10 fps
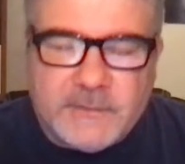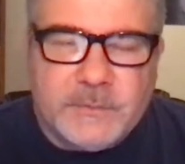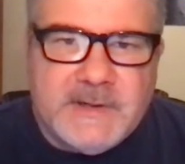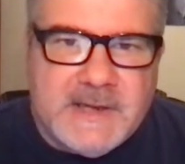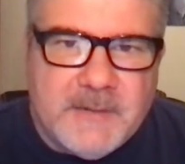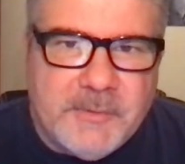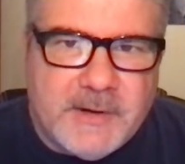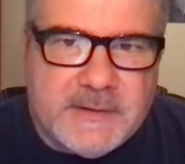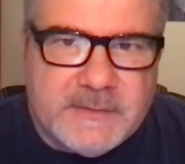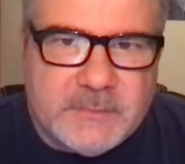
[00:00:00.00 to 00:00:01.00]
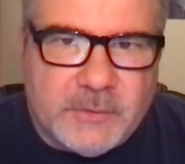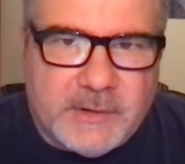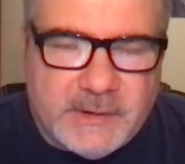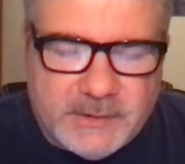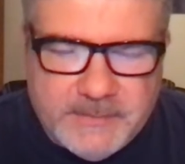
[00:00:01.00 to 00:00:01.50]
was reading up on it this
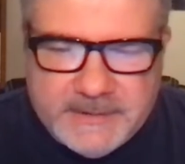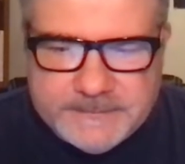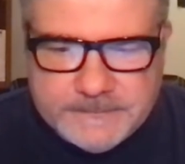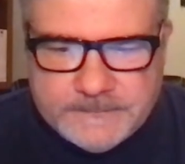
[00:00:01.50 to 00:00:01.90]
morning a little bit.